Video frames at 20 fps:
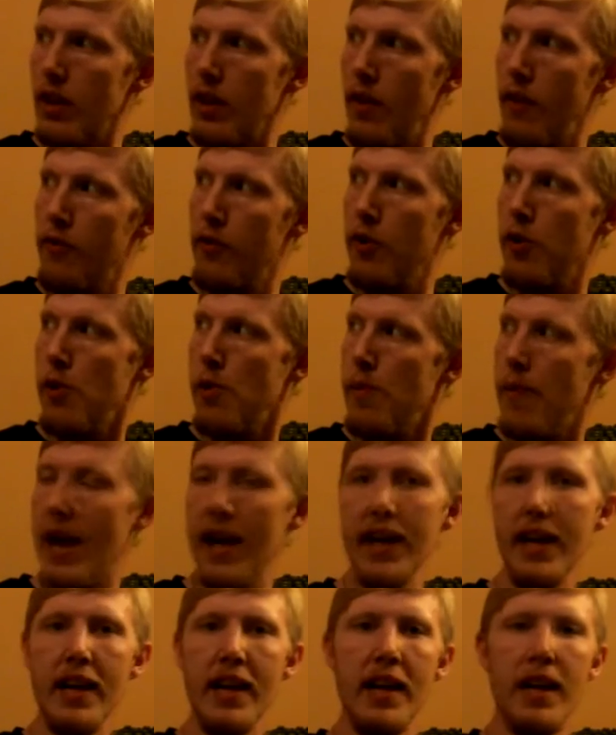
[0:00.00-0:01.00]
friend.
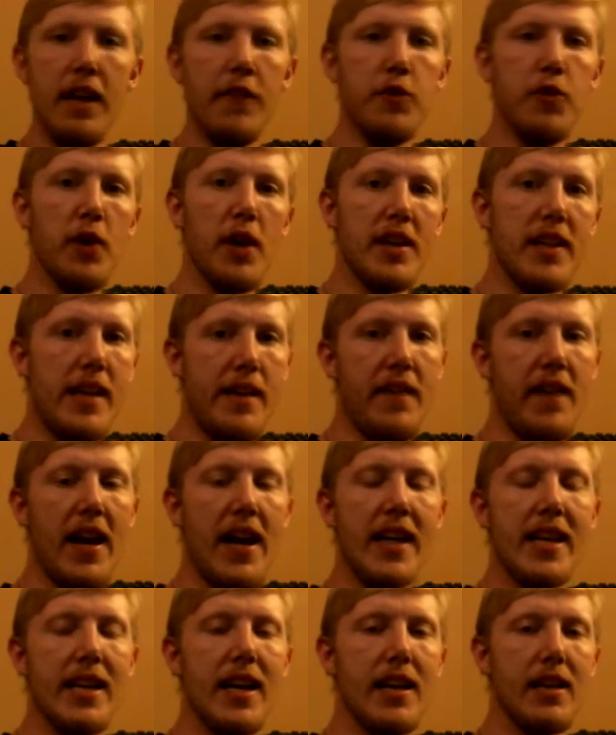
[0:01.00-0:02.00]
If you guys have
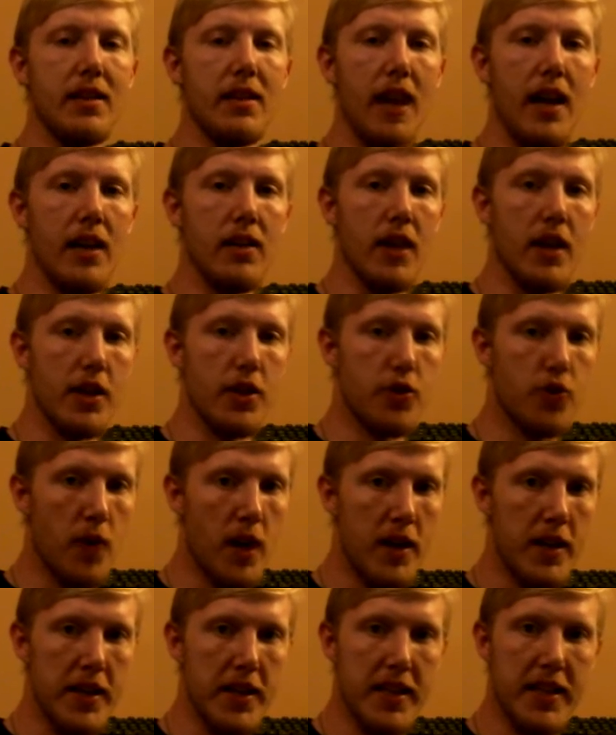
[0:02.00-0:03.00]
any
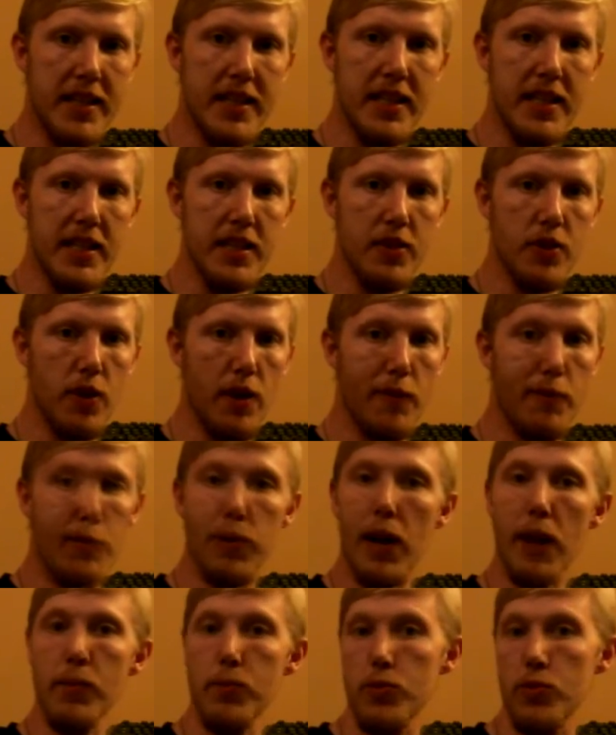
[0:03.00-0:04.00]
electronic needs, you have
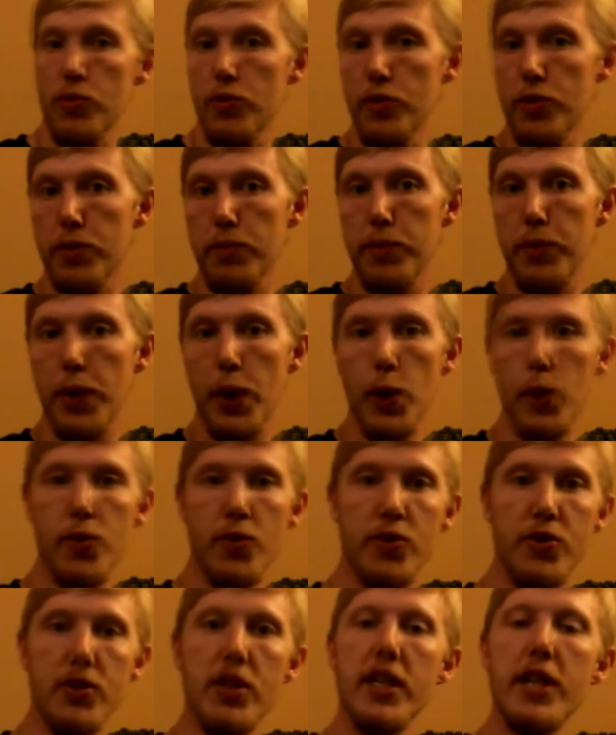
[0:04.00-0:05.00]
problems with your
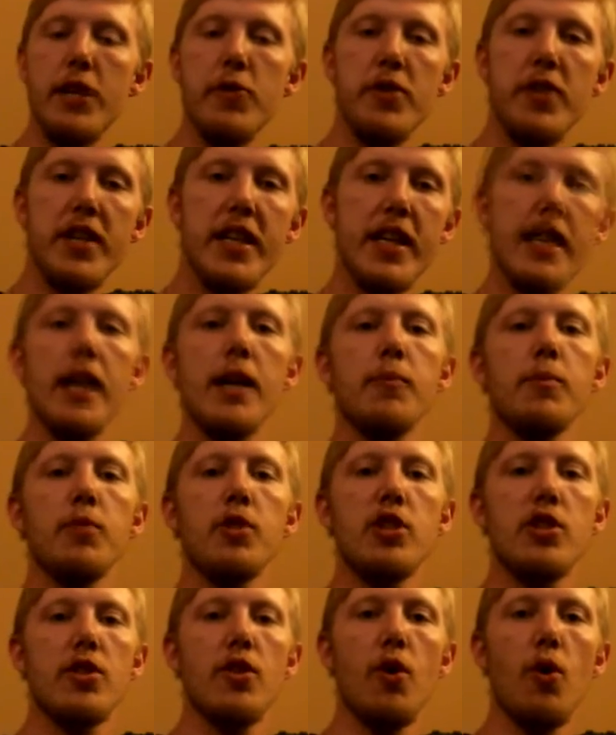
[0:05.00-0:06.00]
computer, security
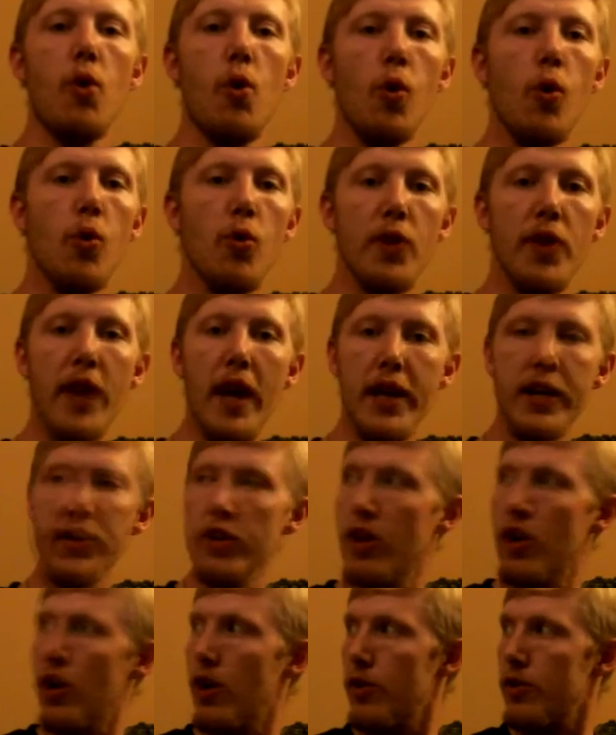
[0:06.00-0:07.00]
cameras, the whole 9
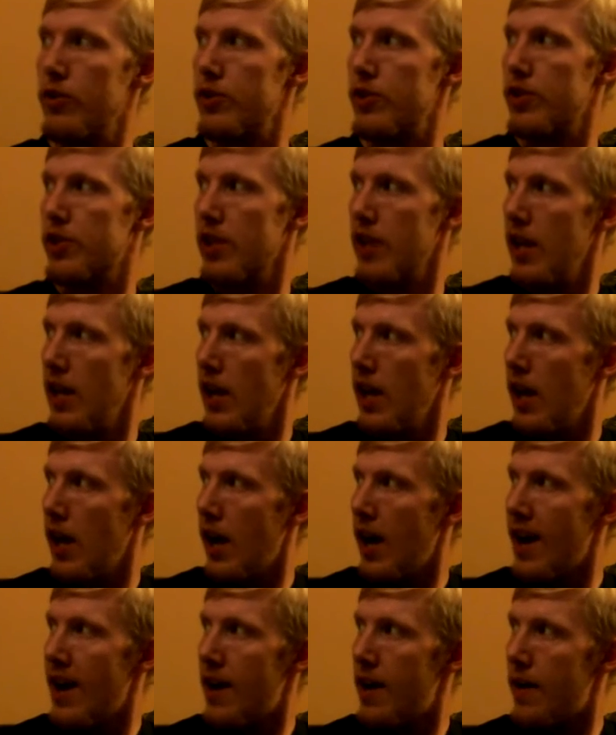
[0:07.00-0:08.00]
yards,
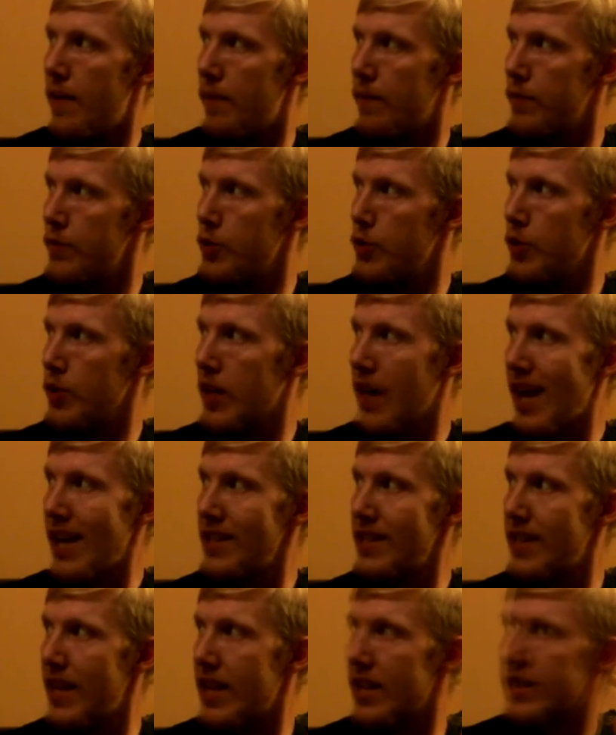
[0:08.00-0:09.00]
you can
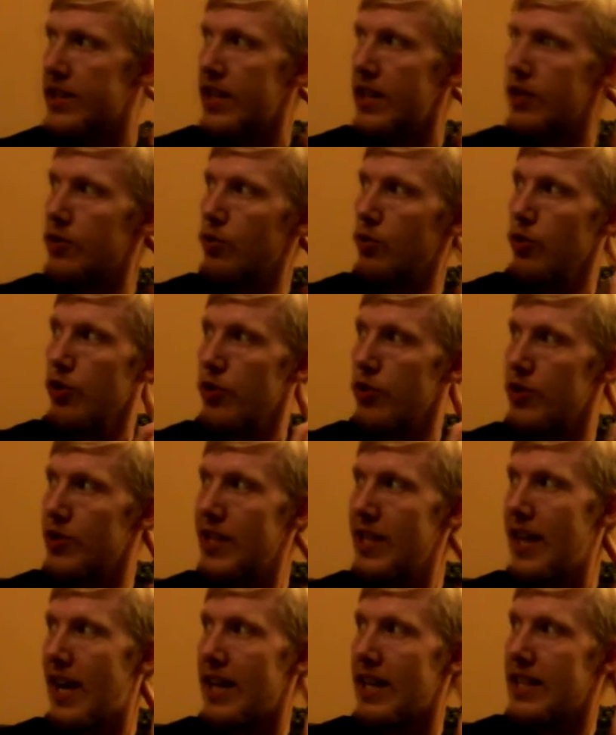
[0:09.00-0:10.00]
contact Central
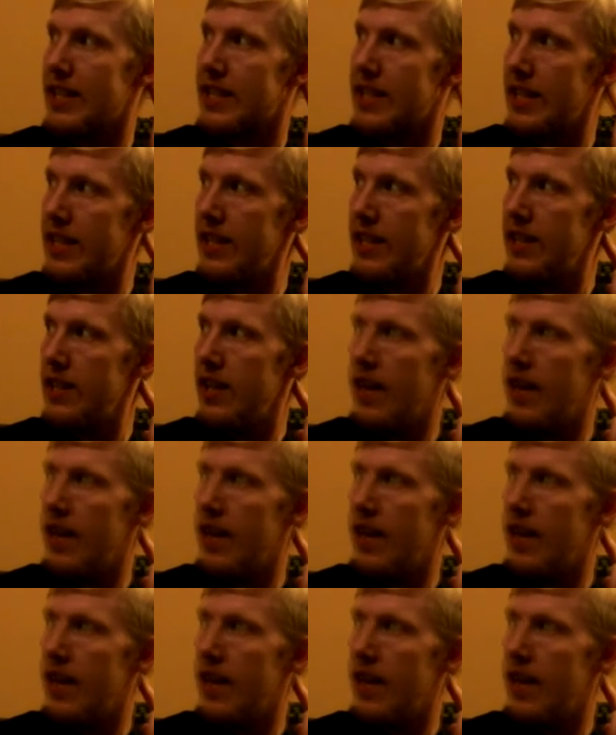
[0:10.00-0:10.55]
Jersey IT